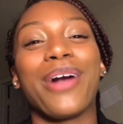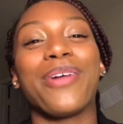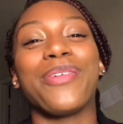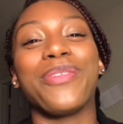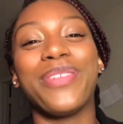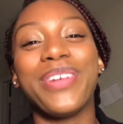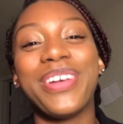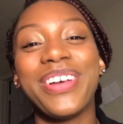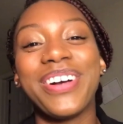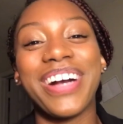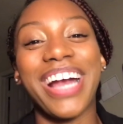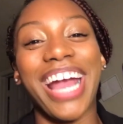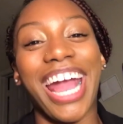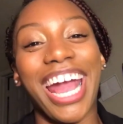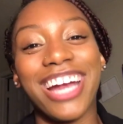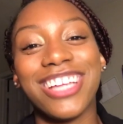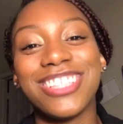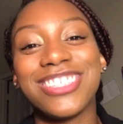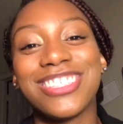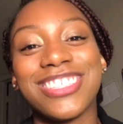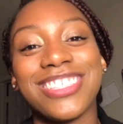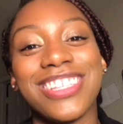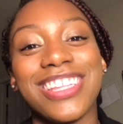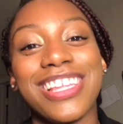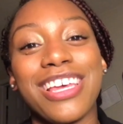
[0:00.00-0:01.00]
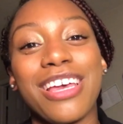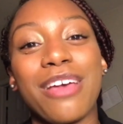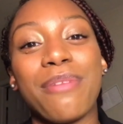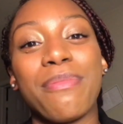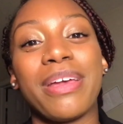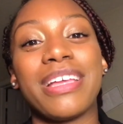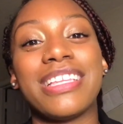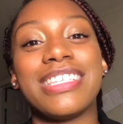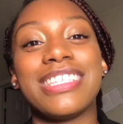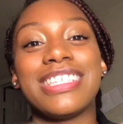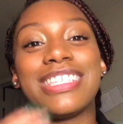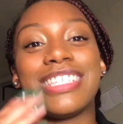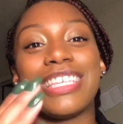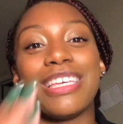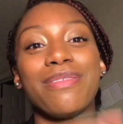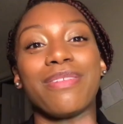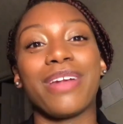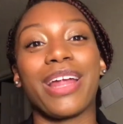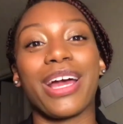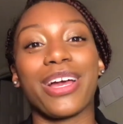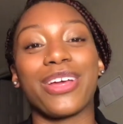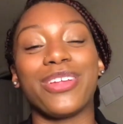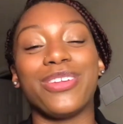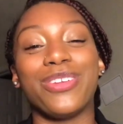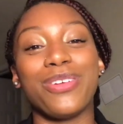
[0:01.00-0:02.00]
will answer them and see what
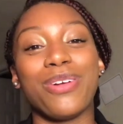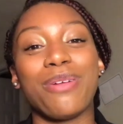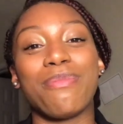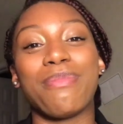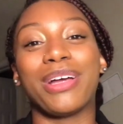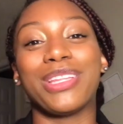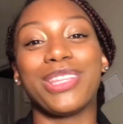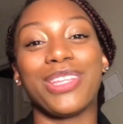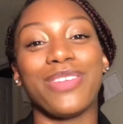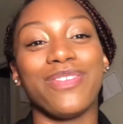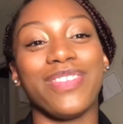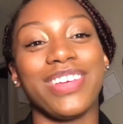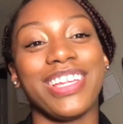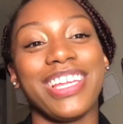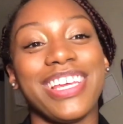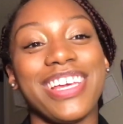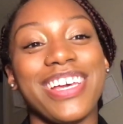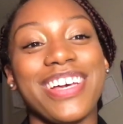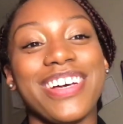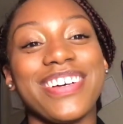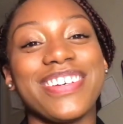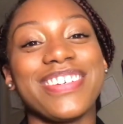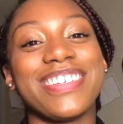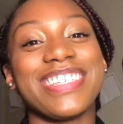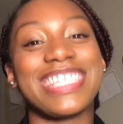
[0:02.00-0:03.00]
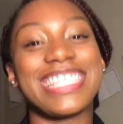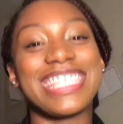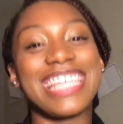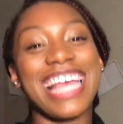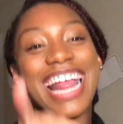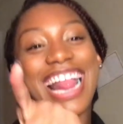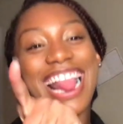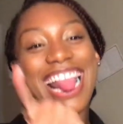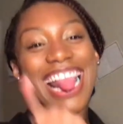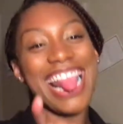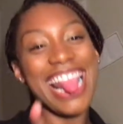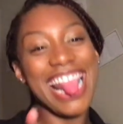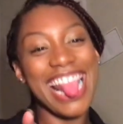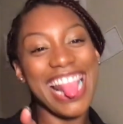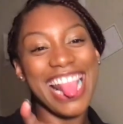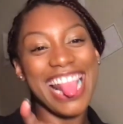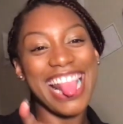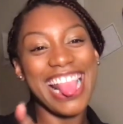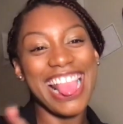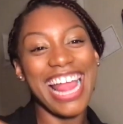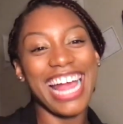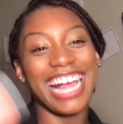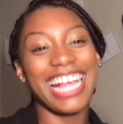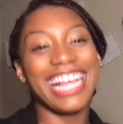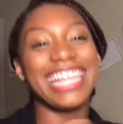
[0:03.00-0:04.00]
I can do about the videos.
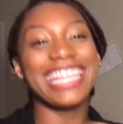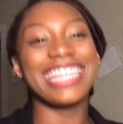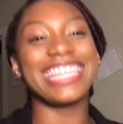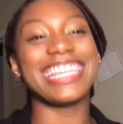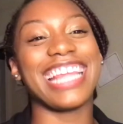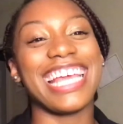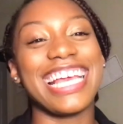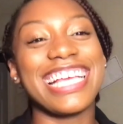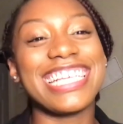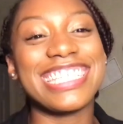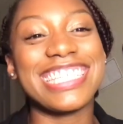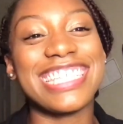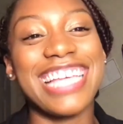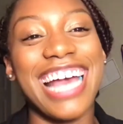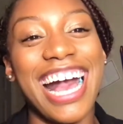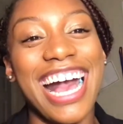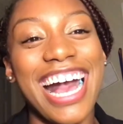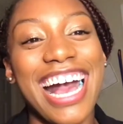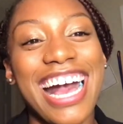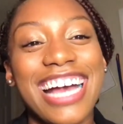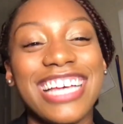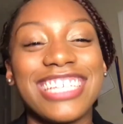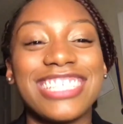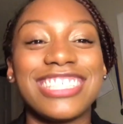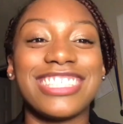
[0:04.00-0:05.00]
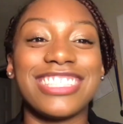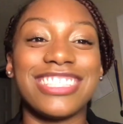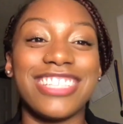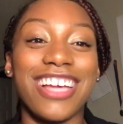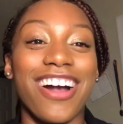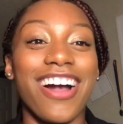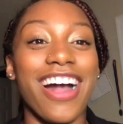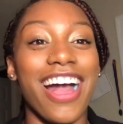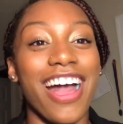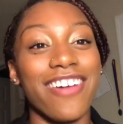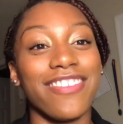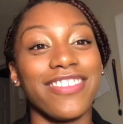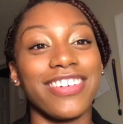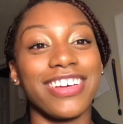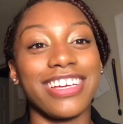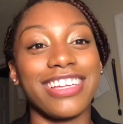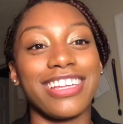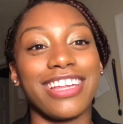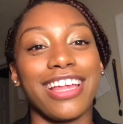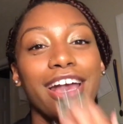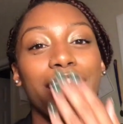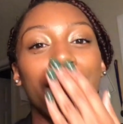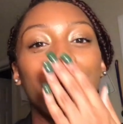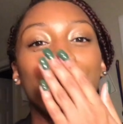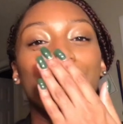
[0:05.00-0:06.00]
Thanks guys, y'all have a good
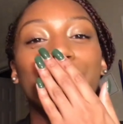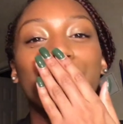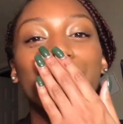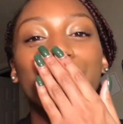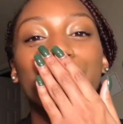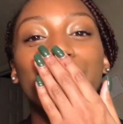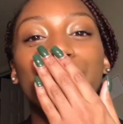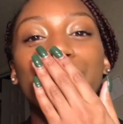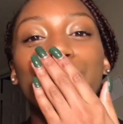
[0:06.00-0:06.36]
night.